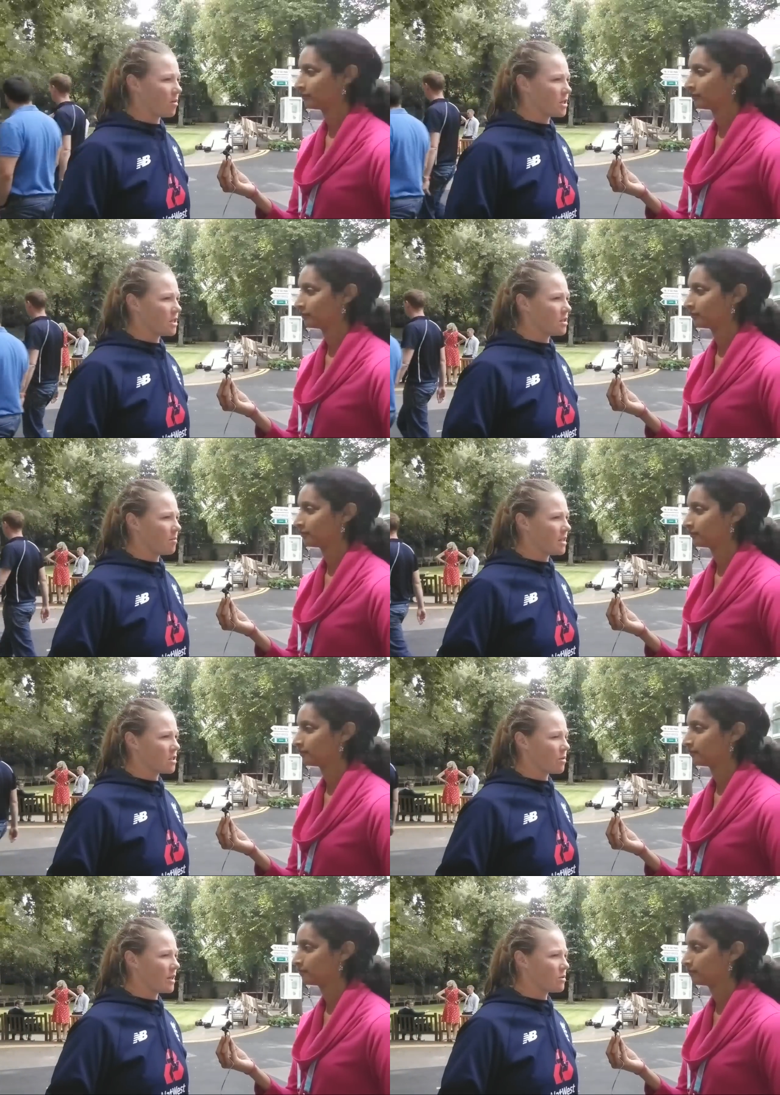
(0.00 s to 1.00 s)
Speaker 1: competition, the
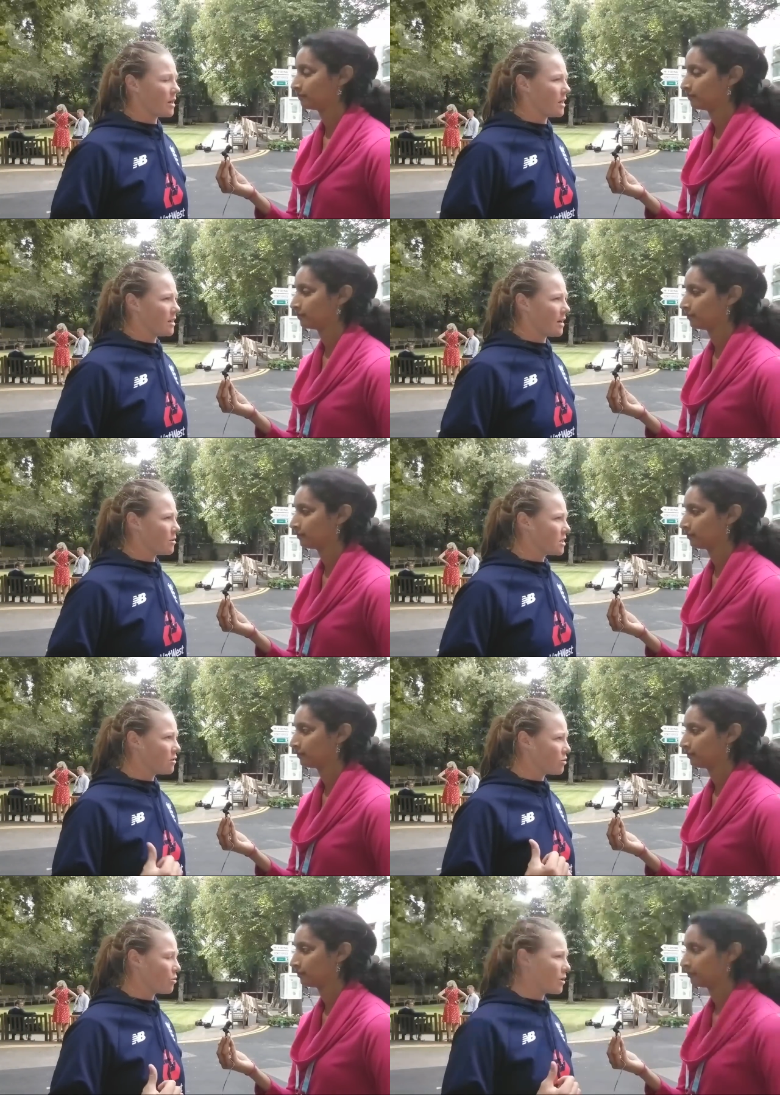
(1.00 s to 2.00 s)
men's 2020, and they were
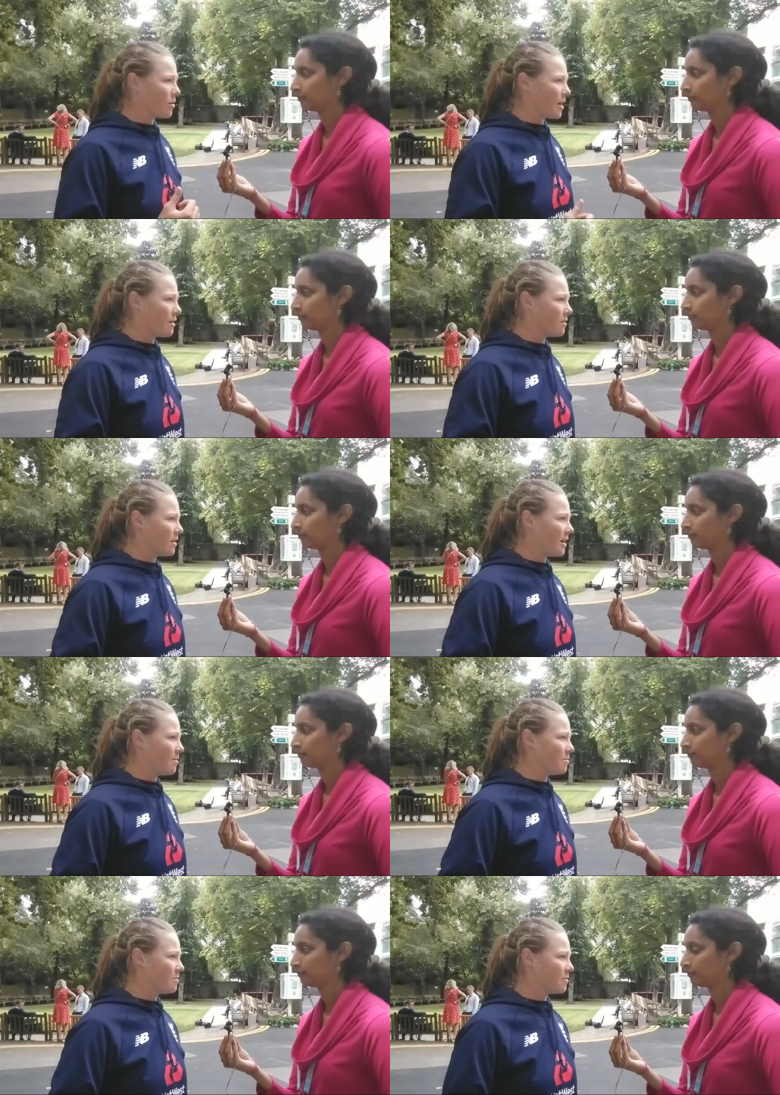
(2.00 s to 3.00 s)
still talking about
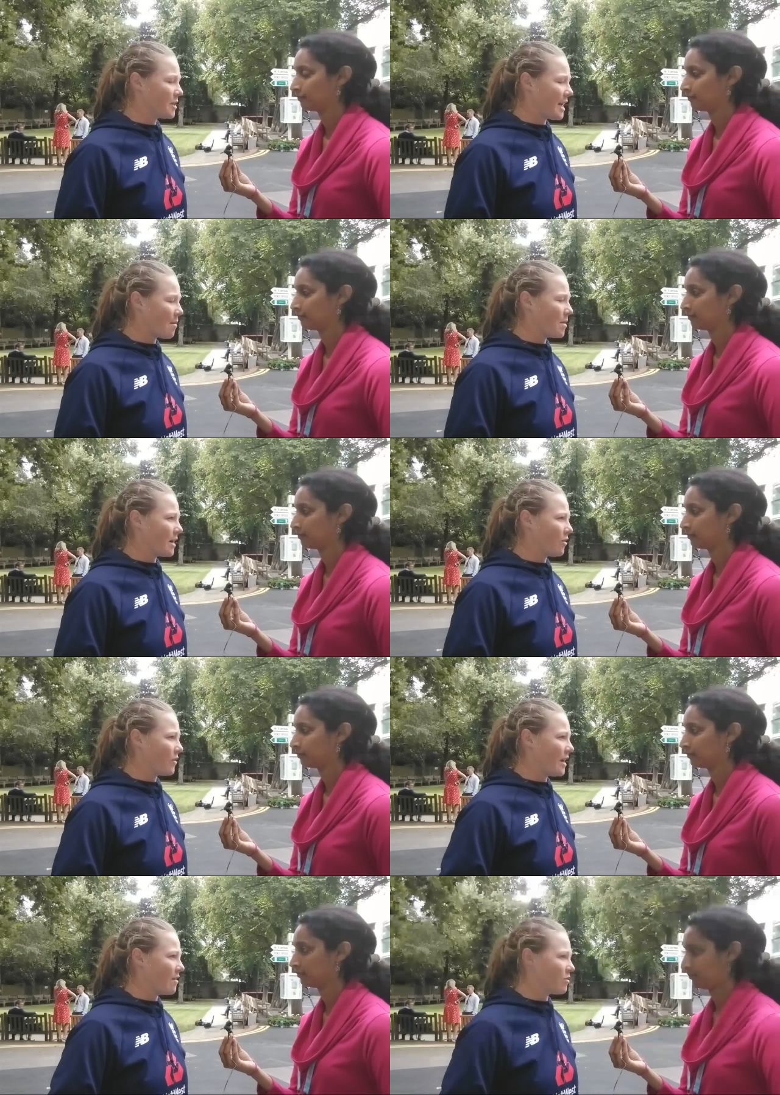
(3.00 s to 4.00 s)
the Nat Meg
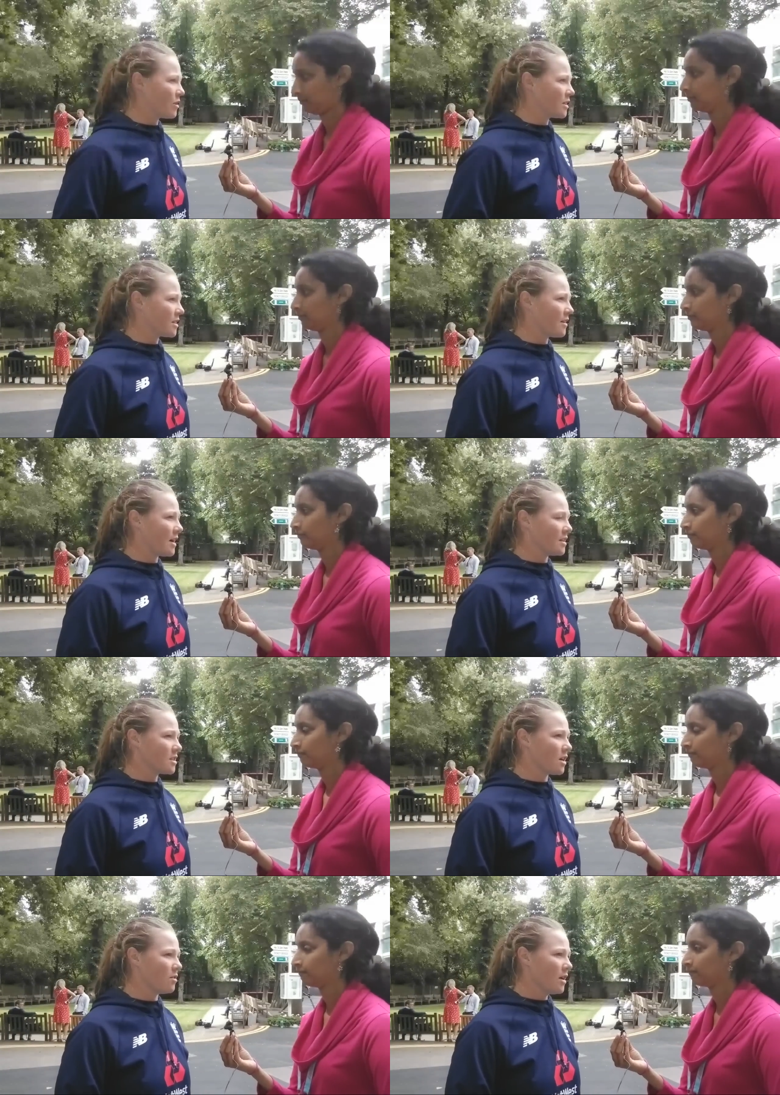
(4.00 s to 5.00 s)
on there and things like that.
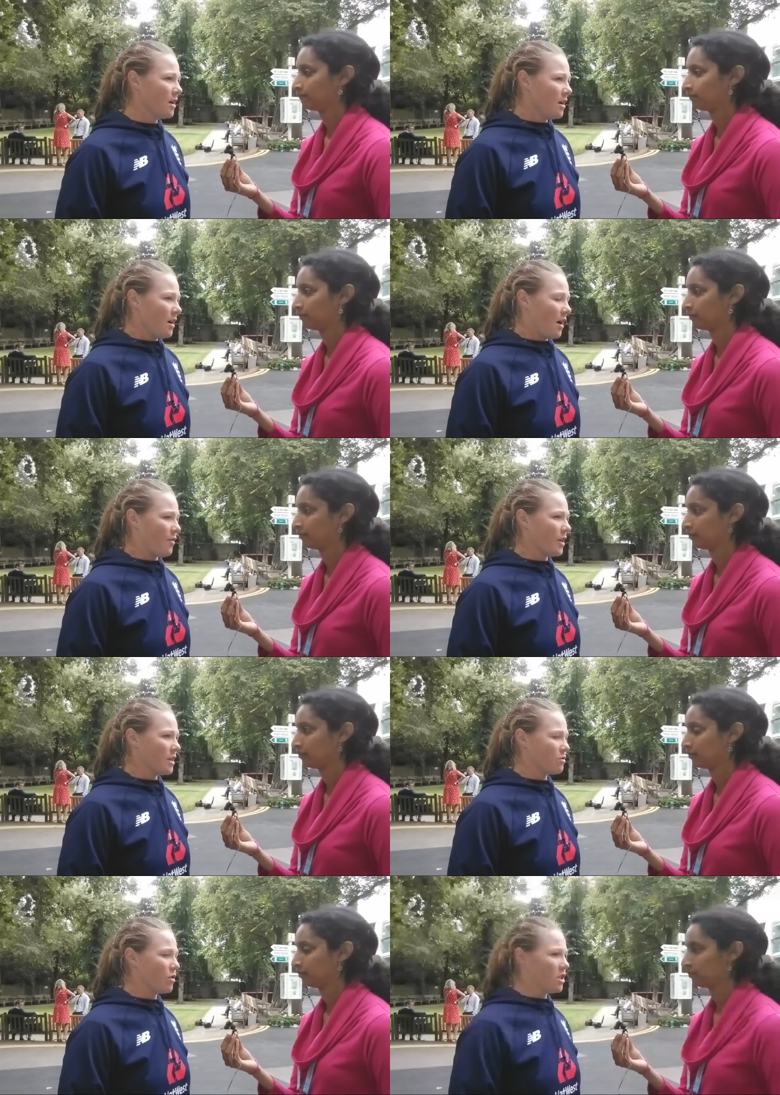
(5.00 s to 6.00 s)
So I think
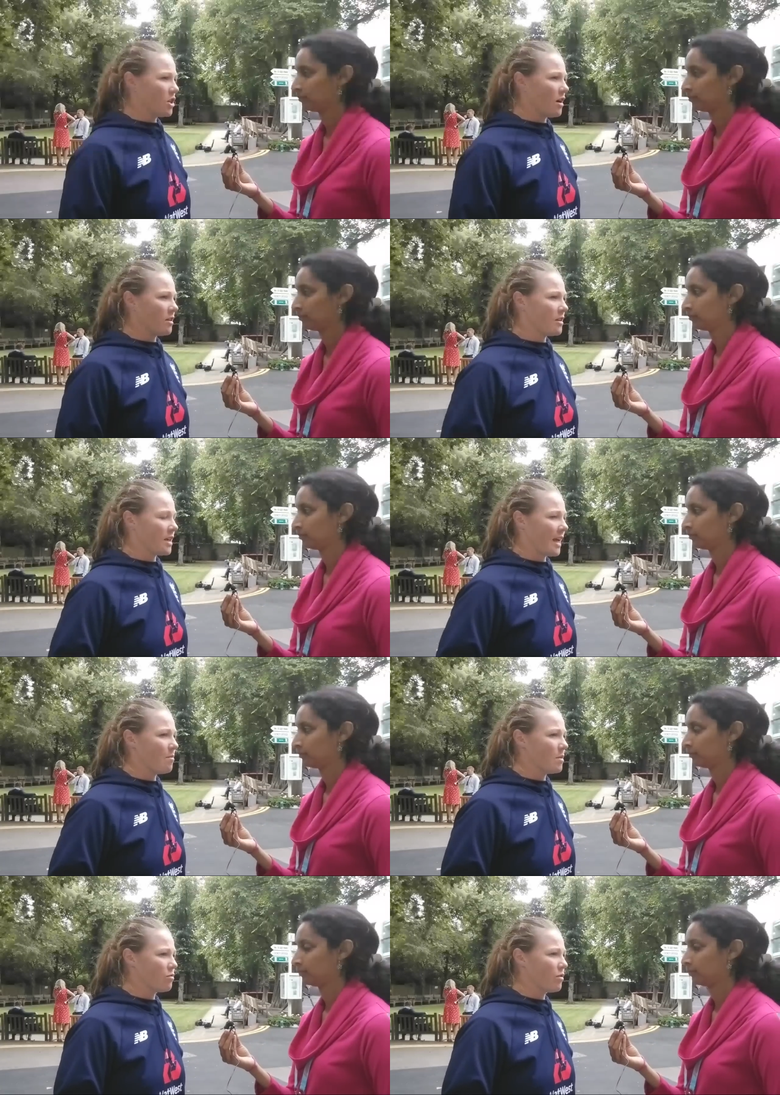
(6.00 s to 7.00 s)
it's really showing that the
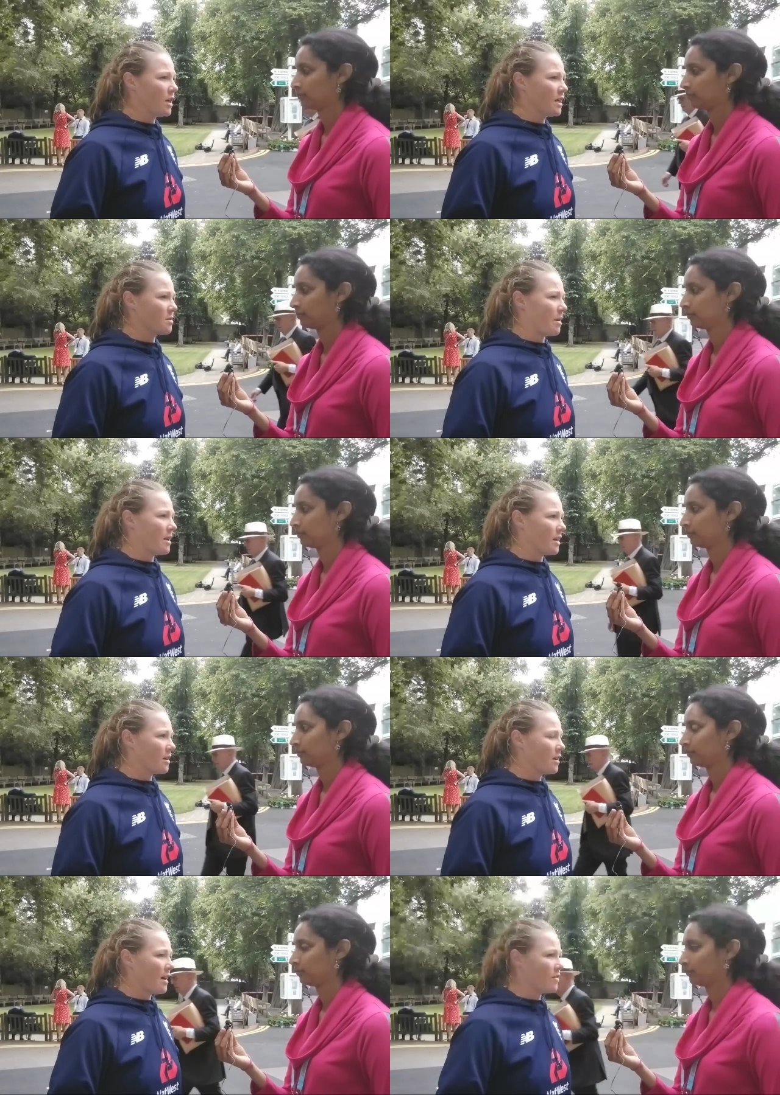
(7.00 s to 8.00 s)
game is really expanding,
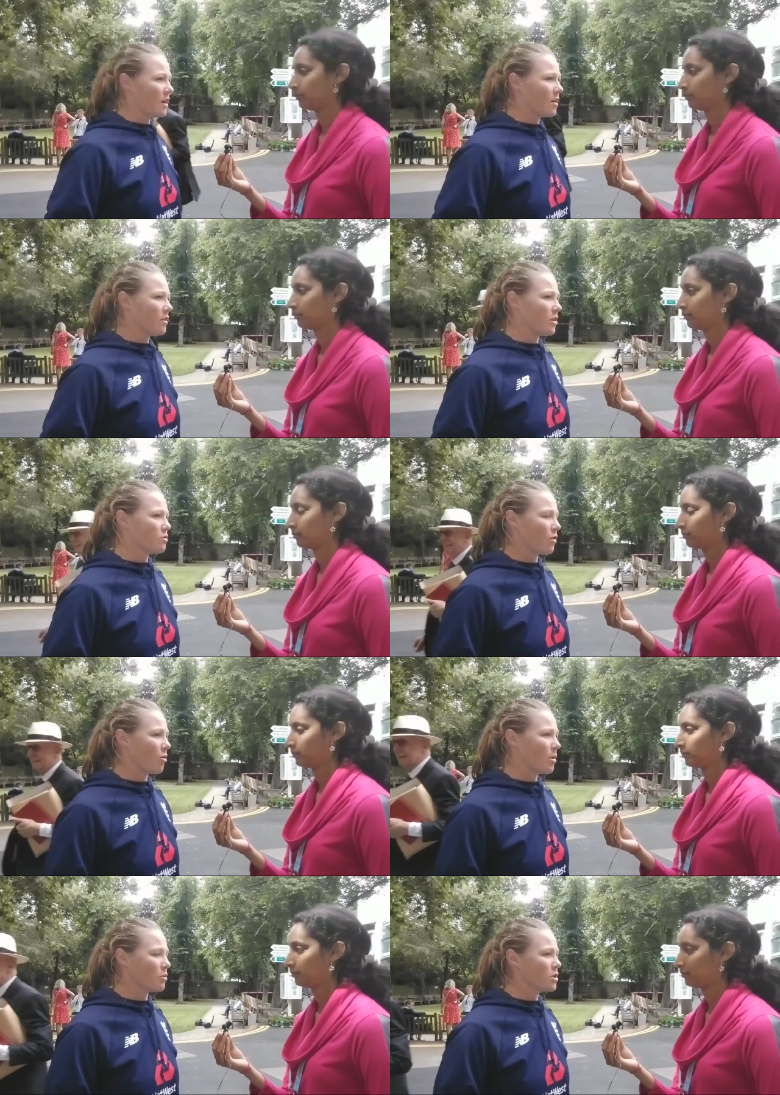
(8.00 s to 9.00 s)
and there are those
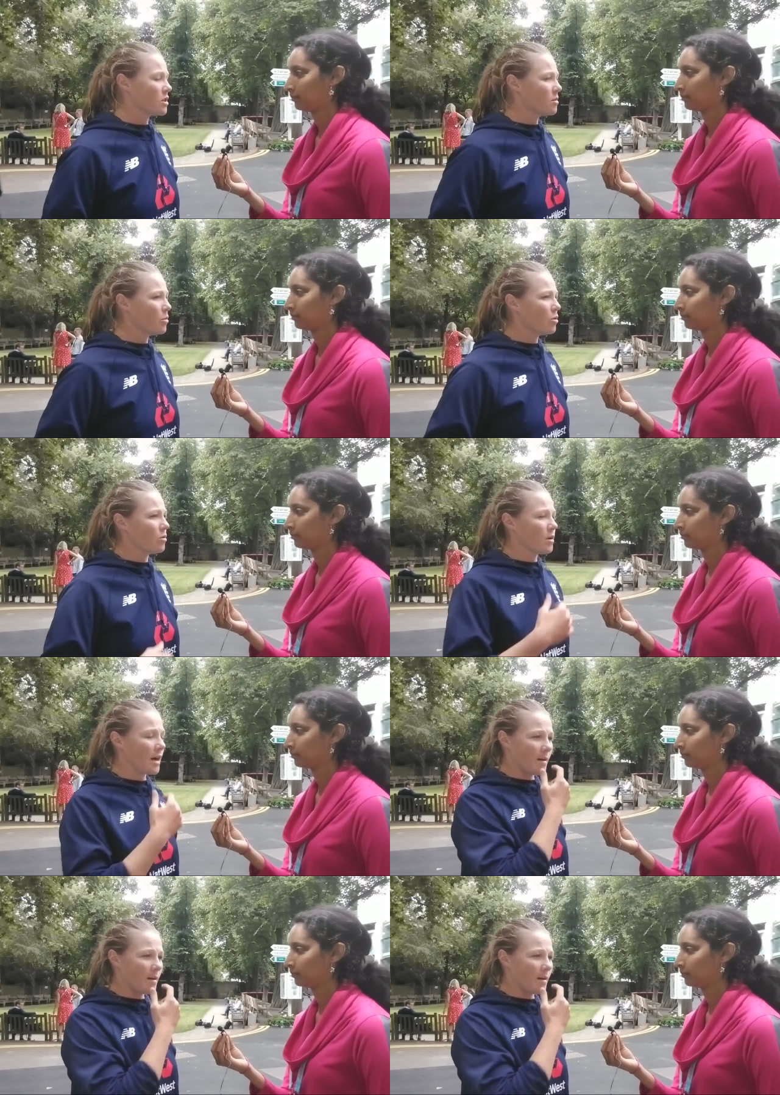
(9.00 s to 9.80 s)
role models, and the more